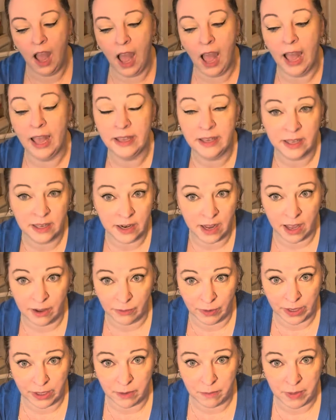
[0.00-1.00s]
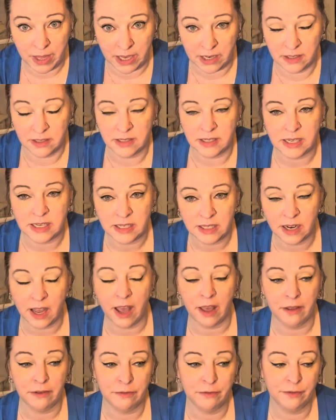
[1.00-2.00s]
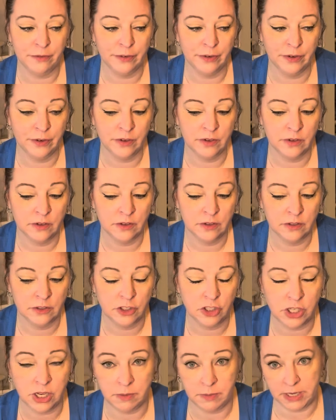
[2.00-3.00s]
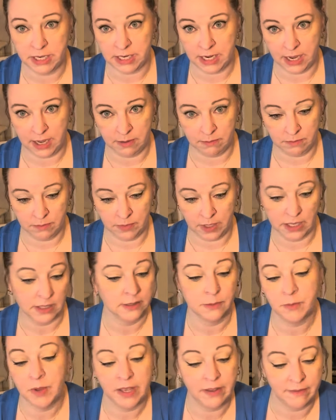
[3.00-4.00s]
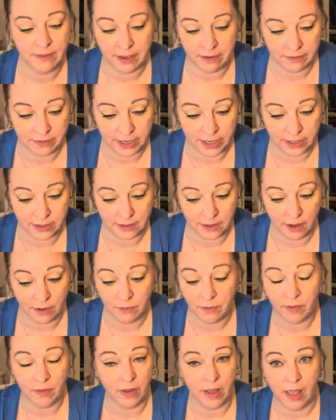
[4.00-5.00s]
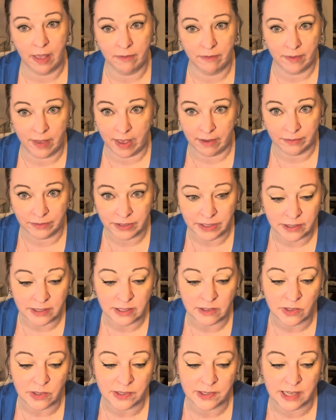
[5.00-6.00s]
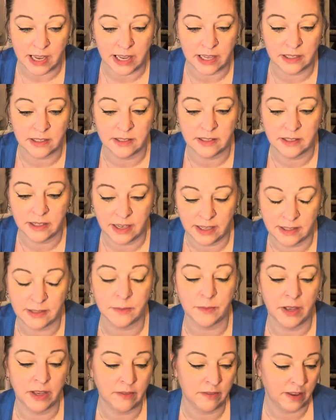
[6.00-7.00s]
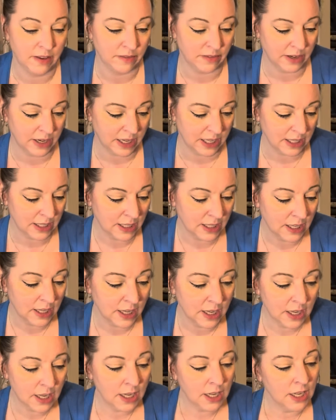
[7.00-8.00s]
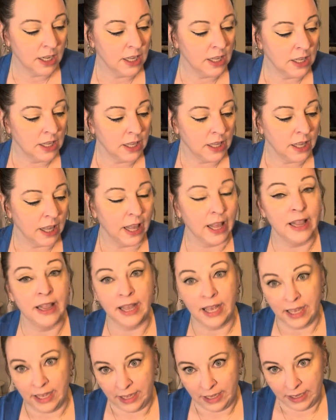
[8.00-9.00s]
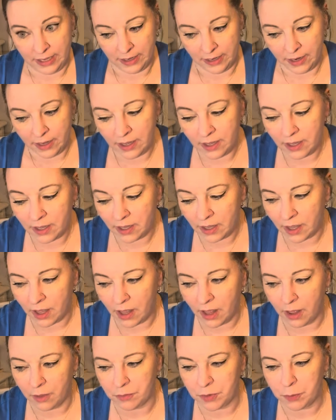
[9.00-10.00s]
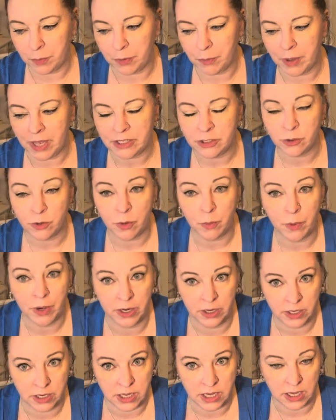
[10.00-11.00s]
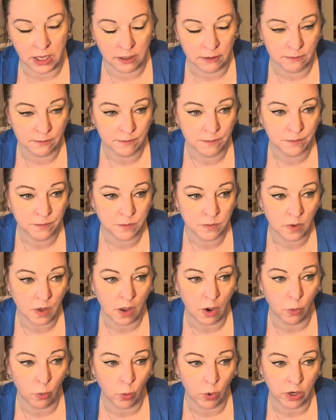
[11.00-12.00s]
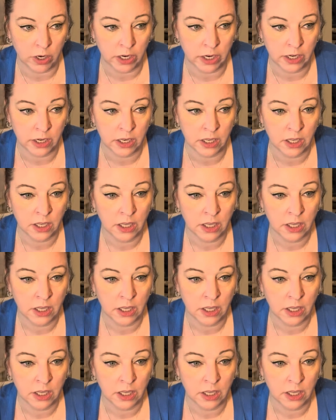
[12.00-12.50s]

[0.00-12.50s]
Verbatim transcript: I cannot recommend enough Jammy Time. It's my favorite. Of, of every single scent, it's my favorite. And then um, the Perpetual Party award.